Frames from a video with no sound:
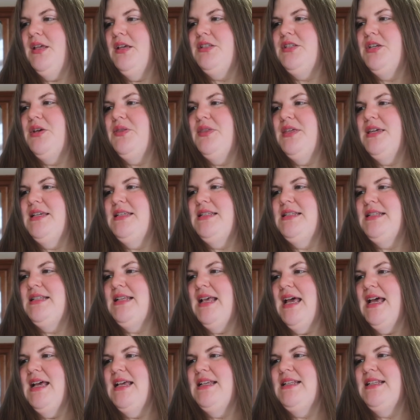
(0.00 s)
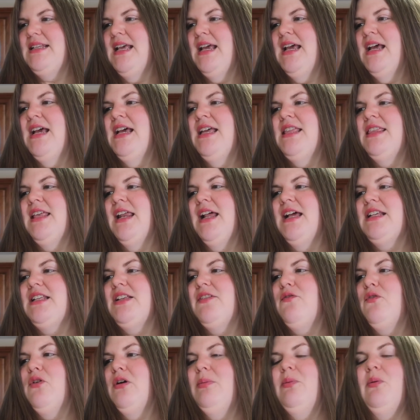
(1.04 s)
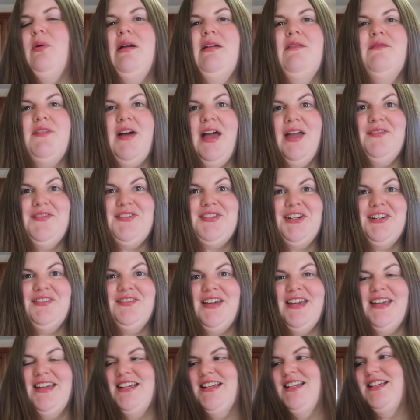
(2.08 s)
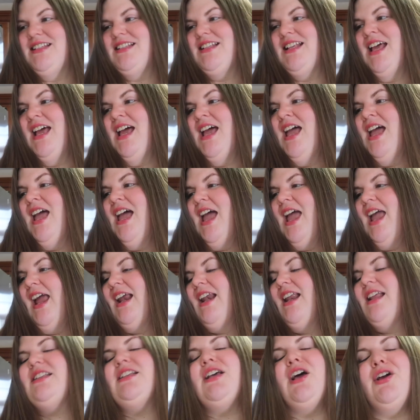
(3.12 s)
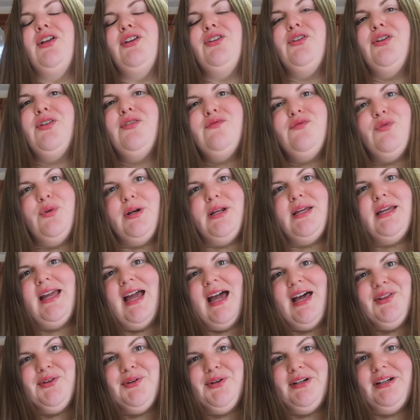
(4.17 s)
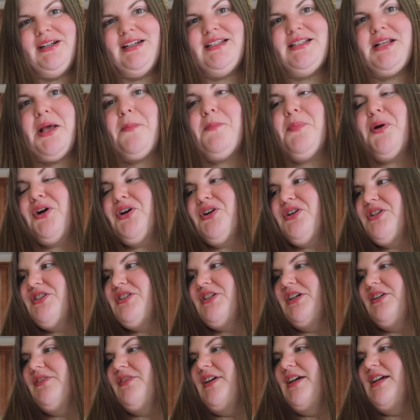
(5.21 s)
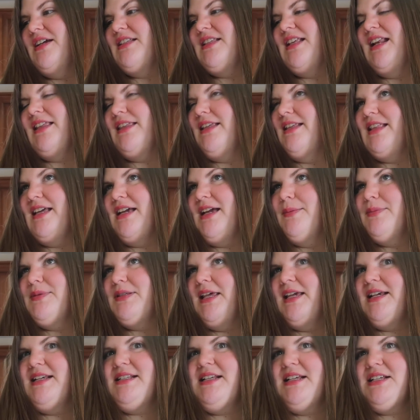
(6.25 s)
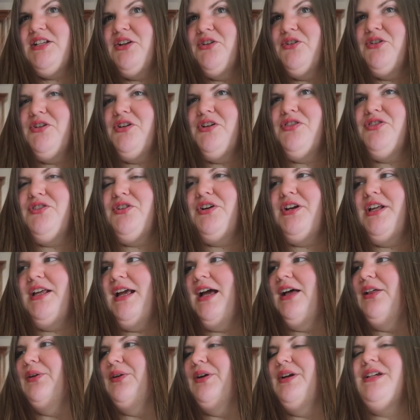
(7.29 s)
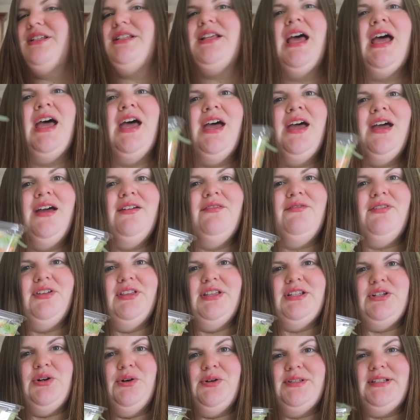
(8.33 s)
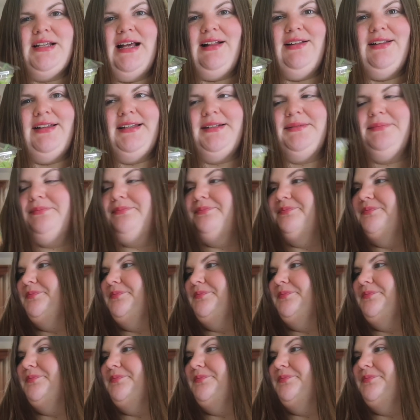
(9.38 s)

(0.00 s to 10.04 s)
So this says that it has 4.5 servings and it's 140 calories per serving, and I think that comes to like 630 calories for this whole salad.